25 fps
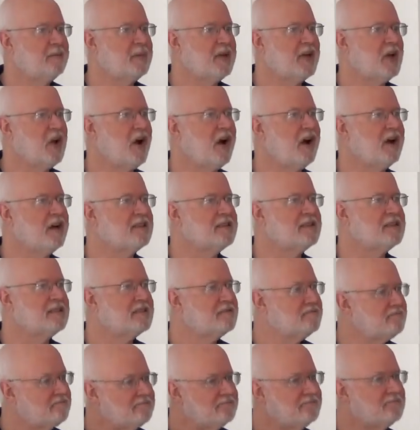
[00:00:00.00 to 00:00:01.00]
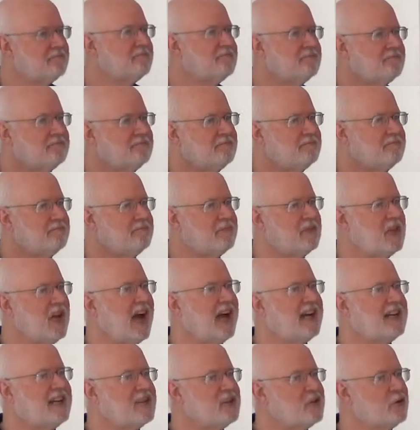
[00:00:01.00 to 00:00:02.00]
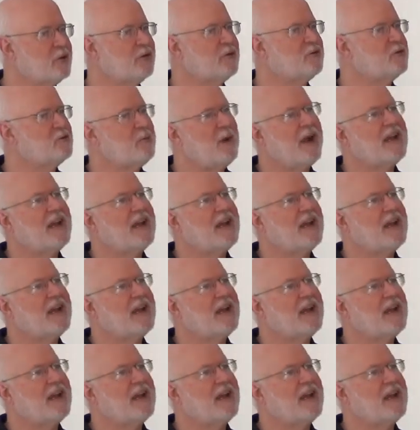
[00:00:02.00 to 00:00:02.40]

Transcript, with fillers: because God deserves